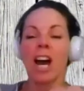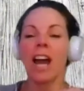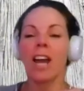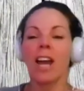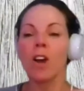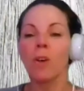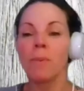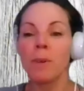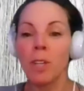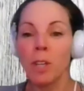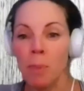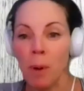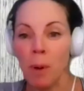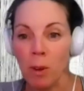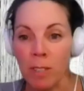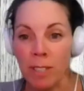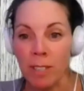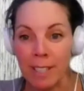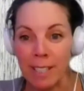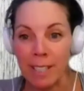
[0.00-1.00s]
I hope you
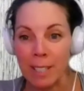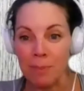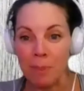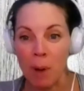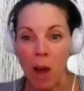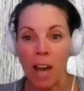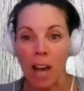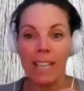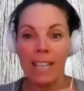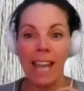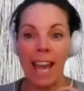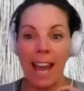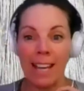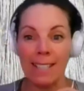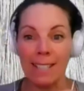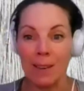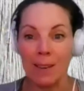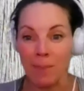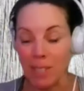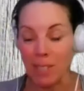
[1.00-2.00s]
post this
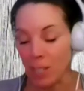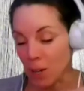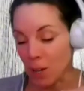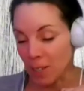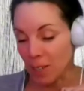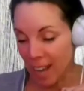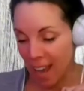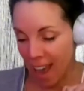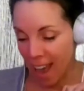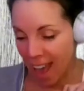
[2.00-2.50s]
podcast episode.